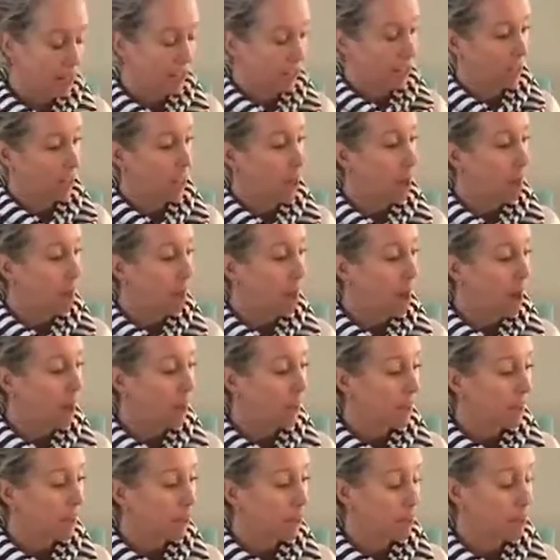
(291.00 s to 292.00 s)
then I'm going to come
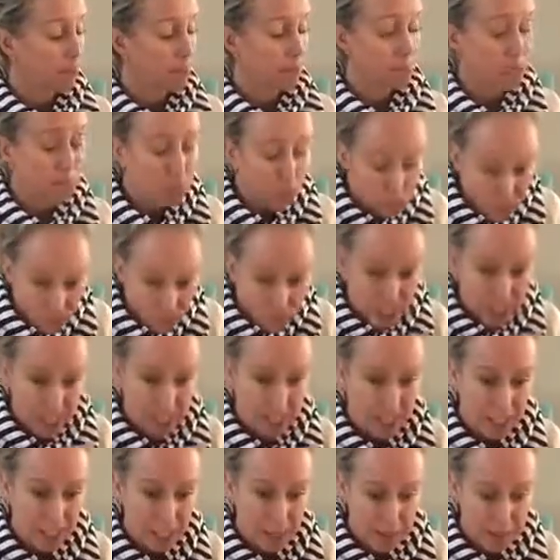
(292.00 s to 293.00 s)
back up, and then I'm
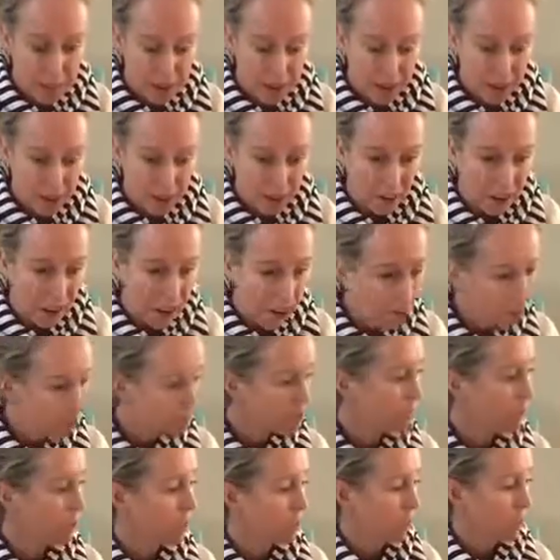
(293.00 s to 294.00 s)
going to let my air out,